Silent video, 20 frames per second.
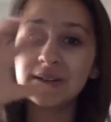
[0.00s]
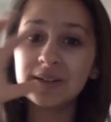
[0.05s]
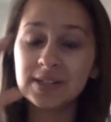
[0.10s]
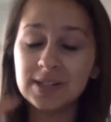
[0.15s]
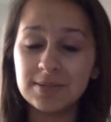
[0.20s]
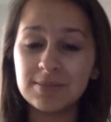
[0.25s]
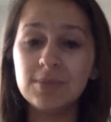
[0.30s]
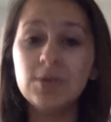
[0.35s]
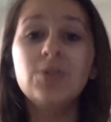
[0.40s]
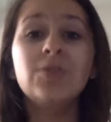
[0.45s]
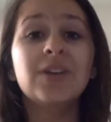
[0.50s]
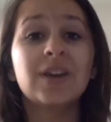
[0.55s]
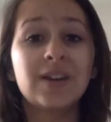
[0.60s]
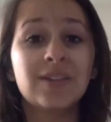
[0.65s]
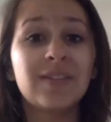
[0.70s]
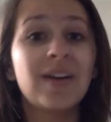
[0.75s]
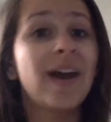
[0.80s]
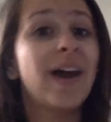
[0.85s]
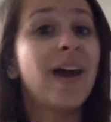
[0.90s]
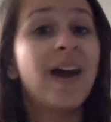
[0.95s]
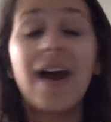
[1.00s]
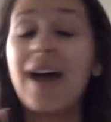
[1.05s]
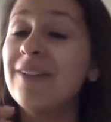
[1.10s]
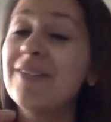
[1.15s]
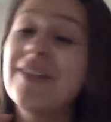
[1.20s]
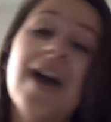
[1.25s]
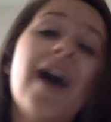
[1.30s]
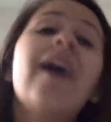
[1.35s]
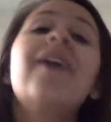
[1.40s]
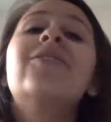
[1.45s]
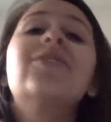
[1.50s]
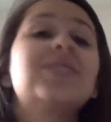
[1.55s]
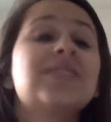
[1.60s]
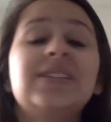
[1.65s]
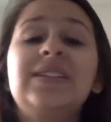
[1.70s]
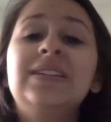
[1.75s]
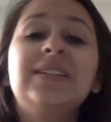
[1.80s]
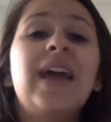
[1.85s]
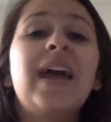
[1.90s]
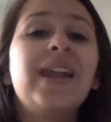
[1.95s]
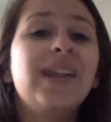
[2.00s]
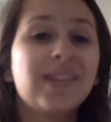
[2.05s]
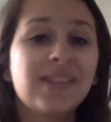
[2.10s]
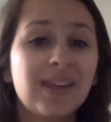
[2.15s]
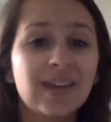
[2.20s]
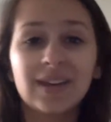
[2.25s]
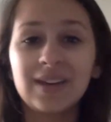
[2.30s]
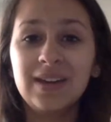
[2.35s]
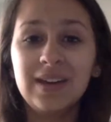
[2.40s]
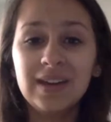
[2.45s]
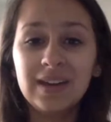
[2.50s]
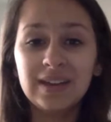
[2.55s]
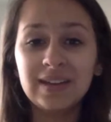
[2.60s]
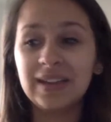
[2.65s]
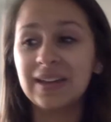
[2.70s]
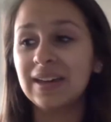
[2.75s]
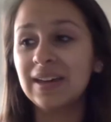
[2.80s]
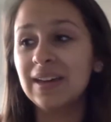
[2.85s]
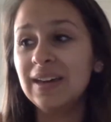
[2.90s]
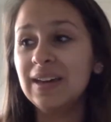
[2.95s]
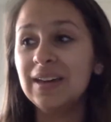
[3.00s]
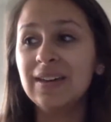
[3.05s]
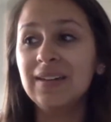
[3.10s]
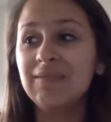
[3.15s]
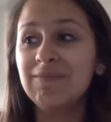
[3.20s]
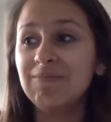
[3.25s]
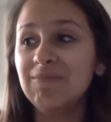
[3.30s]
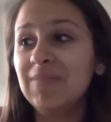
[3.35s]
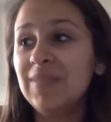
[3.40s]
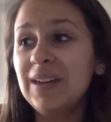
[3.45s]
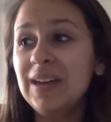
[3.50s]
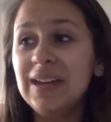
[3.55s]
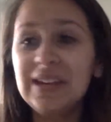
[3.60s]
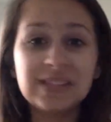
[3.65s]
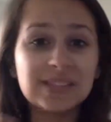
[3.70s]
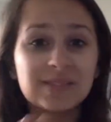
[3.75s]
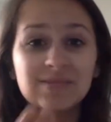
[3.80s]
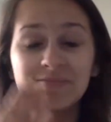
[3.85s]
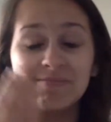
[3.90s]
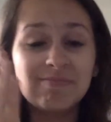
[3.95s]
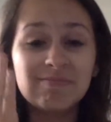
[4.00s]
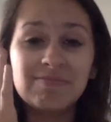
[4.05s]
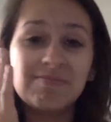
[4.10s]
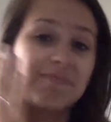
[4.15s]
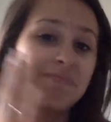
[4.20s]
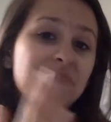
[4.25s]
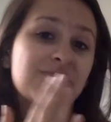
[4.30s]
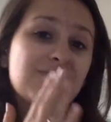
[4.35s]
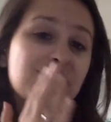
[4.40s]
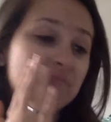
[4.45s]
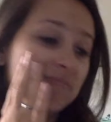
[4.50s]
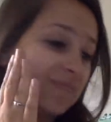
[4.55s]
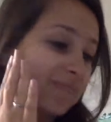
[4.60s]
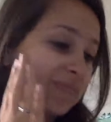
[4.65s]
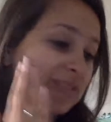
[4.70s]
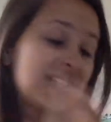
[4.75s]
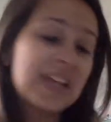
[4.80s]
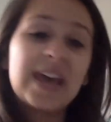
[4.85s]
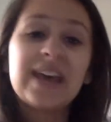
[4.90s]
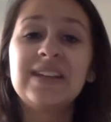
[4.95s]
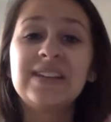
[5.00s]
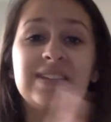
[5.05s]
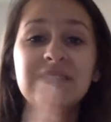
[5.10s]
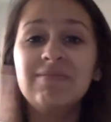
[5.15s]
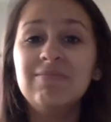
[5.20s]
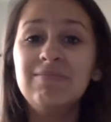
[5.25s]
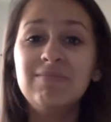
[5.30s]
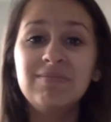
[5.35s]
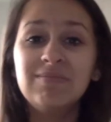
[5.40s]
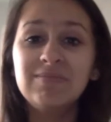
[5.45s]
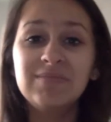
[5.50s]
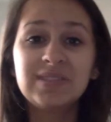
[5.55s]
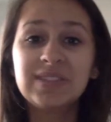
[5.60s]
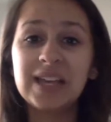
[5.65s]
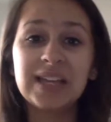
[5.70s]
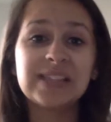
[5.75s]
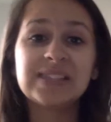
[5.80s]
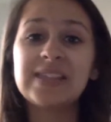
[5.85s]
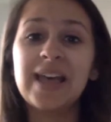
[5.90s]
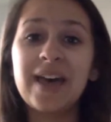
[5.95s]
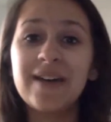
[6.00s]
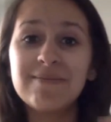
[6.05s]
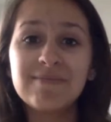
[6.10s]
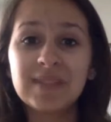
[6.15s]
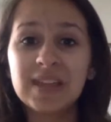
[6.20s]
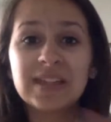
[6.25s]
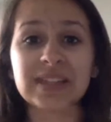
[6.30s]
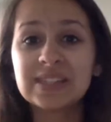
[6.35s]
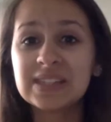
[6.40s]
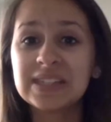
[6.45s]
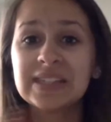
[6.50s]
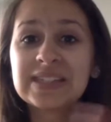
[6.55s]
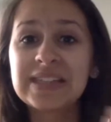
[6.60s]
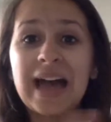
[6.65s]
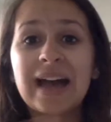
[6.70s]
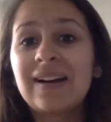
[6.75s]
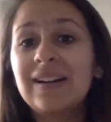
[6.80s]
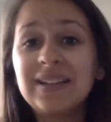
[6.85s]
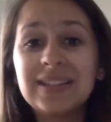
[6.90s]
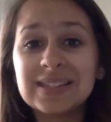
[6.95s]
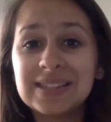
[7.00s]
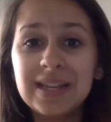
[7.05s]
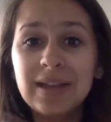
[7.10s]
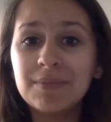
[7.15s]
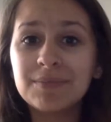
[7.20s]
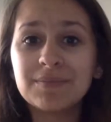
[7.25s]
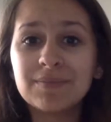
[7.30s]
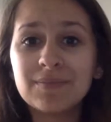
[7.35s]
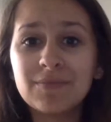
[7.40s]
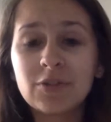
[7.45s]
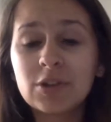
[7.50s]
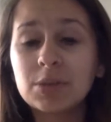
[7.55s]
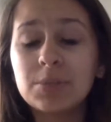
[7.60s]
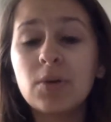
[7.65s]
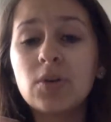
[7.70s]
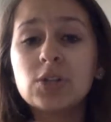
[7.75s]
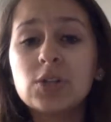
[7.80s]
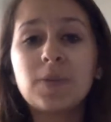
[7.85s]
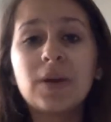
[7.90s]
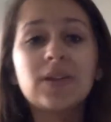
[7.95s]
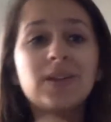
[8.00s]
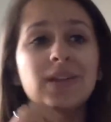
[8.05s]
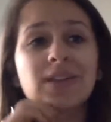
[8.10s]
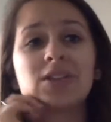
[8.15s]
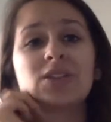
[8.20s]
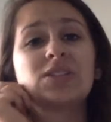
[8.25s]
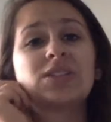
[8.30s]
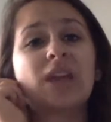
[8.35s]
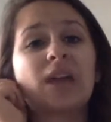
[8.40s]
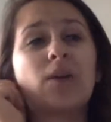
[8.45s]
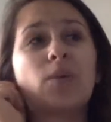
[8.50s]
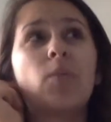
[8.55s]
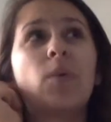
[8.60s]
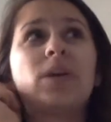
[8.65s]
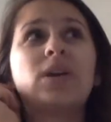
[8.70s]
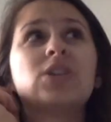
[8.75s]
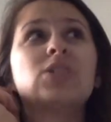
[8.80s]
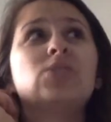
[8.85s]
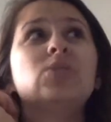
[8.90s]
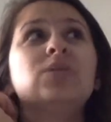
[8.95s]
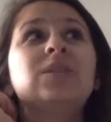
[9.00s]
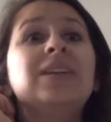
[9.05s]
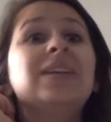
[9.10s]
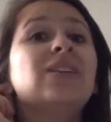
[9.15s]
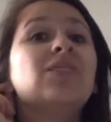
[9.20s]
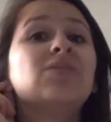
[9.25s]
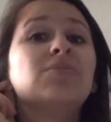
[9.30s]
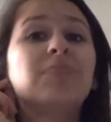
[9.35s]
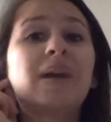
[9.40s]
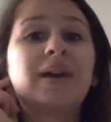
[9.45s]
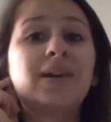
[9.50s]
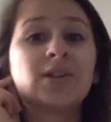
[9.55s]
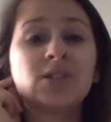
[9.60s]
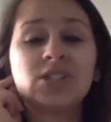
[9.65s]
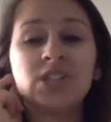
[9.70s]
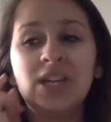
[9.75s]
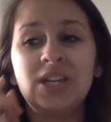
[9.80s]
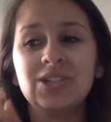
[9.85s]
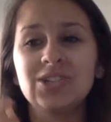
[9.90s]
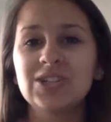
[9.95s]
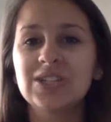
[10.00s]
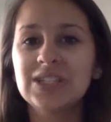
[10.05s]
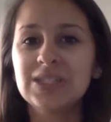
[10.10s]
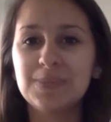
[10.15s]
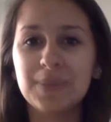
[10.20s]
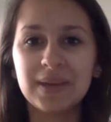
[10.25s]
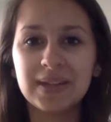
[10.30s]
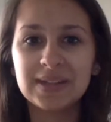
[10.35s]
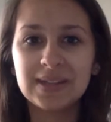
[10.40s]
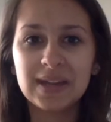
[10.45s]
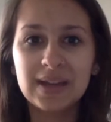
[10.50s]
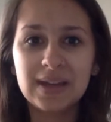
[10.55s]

to movie I've ever seen anything. Like, it is dead set. It's exactly the same for the most part. Like, there's like 1 or 2 little minor changes, but